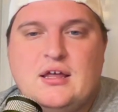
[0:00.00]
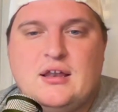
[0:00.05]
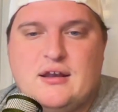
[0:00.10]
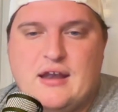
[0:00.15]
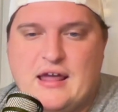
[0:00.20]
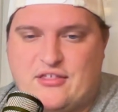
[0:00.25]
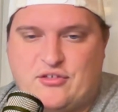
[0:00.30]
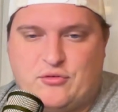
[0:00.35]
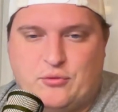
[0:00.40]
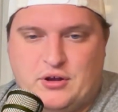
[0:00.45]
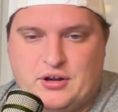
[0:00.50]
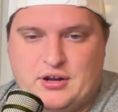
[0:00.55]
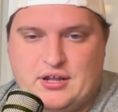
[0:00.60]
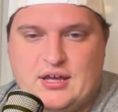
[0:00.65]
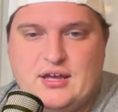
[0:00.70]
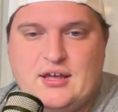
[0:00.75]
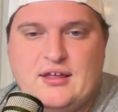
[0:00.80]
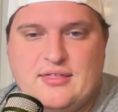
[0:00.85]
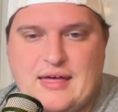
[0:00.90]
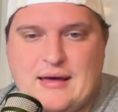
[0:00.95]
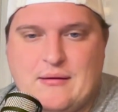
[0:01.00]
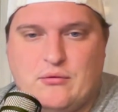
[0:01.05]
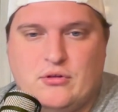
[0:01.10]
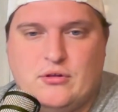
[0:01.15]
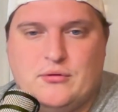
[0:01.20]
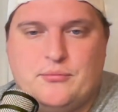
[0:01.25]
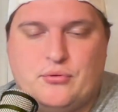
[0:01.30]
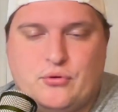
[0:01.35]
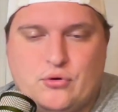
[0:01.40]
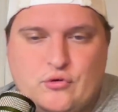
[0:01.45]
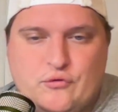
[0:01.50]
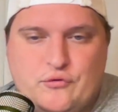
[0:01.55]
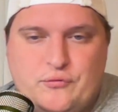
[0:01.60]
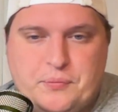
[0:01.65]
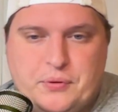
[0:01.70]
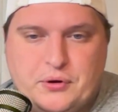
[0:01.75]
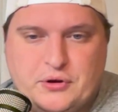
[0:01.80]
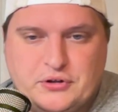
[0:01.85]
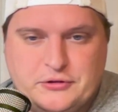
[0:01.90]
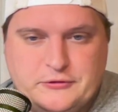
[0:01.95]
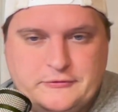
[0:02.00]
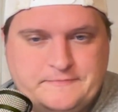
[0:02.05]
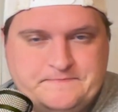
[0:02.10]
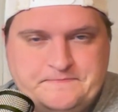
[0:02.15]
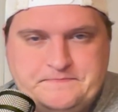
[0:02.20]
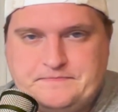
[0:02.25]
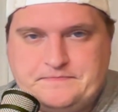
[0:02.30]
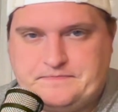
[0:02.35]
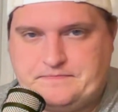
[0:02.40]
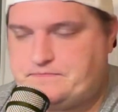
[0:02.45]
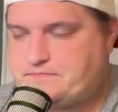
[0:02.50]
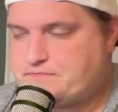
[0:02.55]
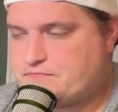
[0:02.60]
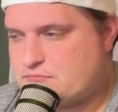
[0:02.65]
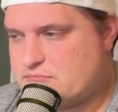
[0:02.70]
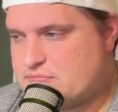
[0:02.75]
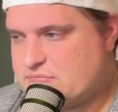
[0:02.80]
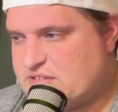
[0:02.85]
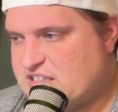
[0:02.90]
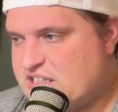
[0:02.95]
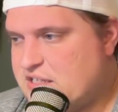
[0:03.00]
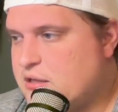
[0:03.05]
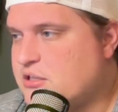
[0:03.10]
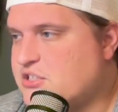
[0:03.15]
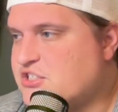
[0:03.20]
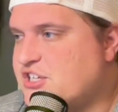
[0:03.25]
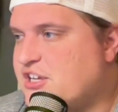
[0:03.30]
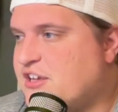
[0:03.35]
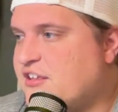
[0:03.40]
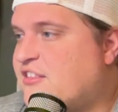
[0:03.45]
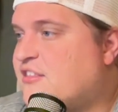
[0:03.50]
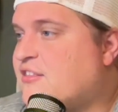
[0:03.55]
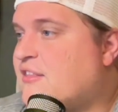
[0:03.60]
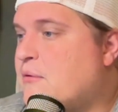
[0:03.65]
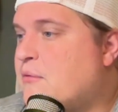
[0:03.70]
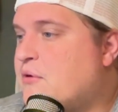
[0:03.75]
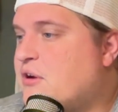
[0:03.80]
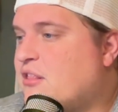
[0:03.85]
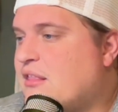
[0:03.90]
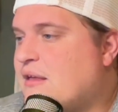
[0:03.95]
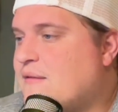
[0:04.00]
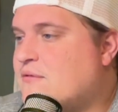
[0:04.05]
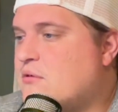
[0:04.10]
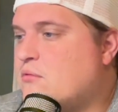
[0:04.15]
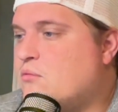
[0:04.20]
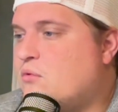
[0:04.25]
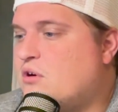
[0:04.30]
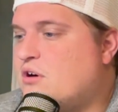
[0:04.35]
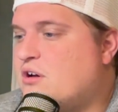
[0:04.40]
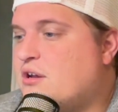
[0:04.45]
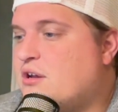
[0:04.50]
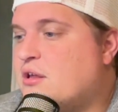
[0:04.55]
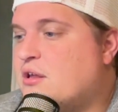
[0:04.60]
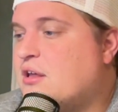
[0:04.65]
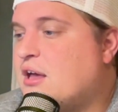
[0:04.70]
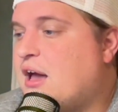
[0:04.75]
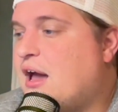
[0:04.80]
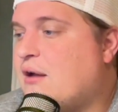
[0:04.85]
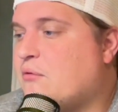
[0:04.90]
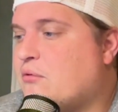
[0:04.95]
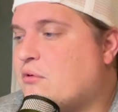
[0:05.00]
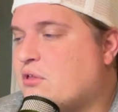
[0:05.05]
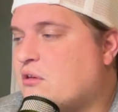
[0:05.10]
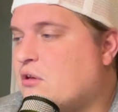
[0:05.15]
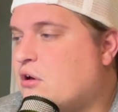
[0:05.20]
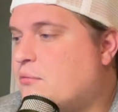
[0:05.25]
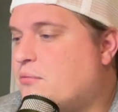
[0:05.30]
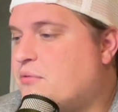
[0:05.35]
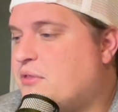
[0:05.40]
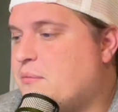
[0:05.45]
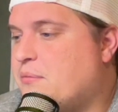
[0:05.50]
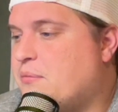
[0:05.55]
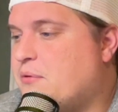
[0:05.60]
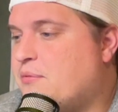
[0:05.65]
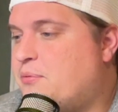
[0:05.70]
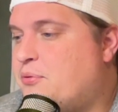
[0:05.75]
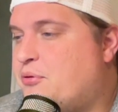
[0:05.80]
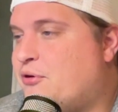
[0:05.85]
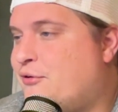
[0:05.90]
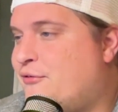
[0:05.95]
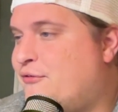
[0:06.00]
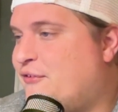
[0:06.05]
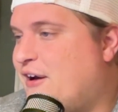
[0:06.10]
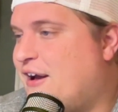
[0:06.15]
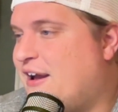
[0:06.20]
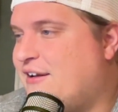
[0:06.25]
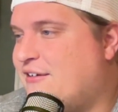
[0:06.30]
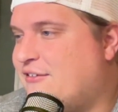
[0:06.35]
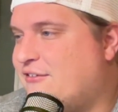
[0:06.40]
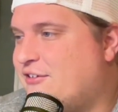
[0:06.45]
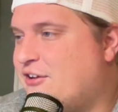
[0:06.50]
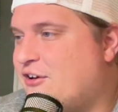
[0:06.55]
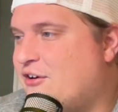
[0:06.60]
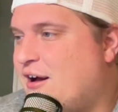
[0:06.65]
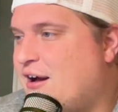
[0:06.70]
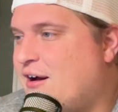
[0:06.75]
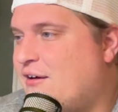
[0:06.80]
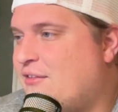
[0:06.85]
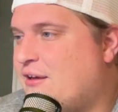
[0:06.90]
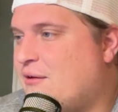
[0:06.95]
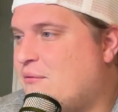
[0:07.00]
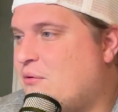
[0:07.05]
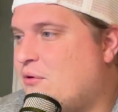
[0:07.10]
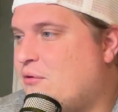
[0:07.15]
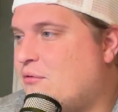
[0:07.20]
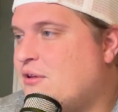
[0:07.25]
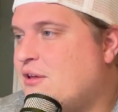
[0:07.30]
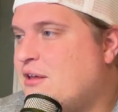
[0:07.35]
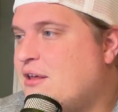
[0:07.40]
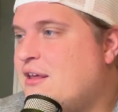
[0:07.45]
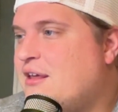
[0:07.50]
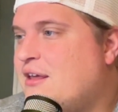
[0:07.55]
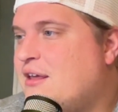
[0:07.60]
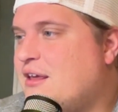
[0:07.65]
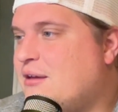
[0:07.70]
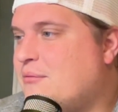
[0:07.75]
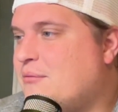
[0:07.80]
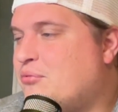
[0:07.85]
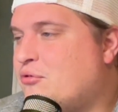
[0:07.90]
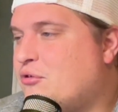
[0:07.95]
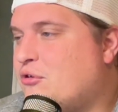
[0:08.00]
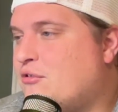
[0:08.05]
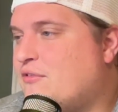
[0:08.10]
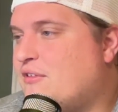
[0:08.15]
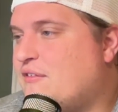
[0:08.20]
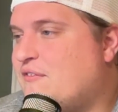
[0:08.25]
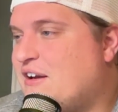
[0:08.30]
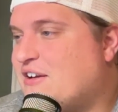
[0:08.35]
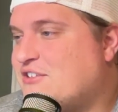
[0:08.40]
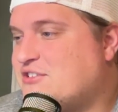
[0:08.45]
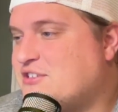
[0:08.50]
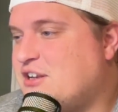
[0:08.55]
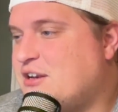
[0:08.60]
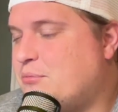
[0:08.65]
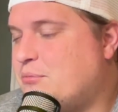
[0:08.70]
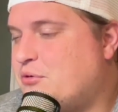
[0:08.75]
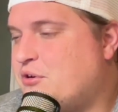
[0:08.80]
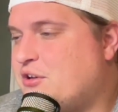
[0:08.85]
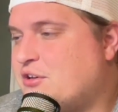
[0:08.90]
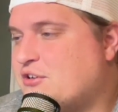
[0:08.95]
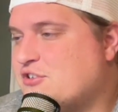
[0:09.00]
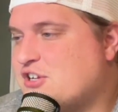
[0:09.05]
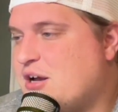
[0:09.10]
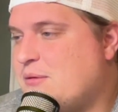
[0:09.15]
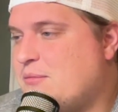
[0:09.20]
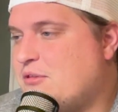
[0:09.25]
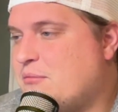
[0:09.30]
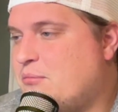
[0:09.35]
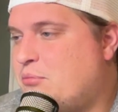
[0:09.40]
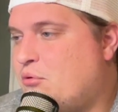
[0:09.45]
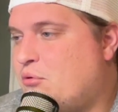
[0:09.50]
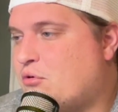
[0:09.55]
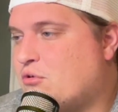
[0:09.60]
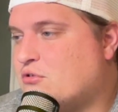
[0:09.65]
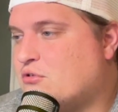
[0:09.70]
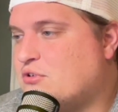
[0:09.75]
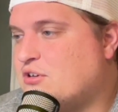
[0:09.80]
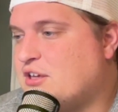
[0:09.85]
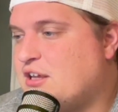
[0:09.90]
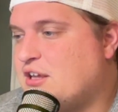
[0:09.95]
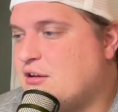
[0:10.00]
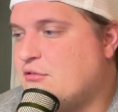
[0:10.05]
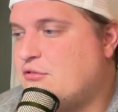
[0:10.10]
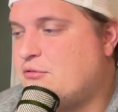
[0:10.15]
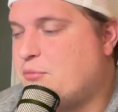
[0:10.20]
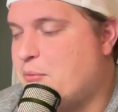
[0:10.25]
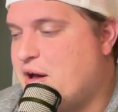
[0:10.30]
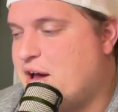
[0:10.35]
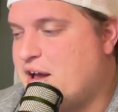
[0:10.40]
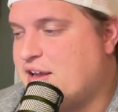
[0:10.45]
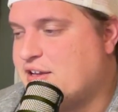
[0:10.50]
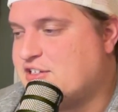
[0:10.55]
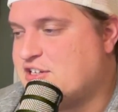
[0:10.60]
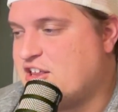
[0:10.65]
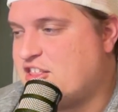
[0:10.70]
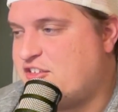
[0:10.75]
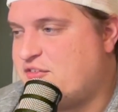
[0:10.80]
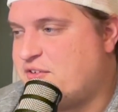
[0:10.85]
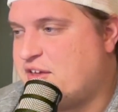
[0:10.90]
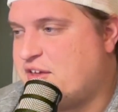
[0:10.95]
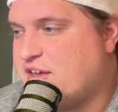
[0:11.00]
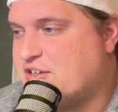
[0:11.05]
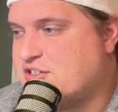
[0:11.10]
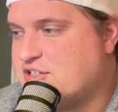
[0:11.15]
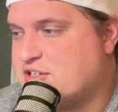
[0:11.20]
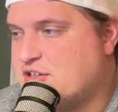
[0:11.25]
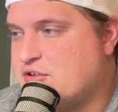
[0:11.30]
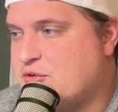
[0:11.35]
Next one, that will improve Purdue. Geez, they went 11-1. I really hope they. I don't know how they won't improve. They've actually done a pretty good job in the portal. Here's my justification.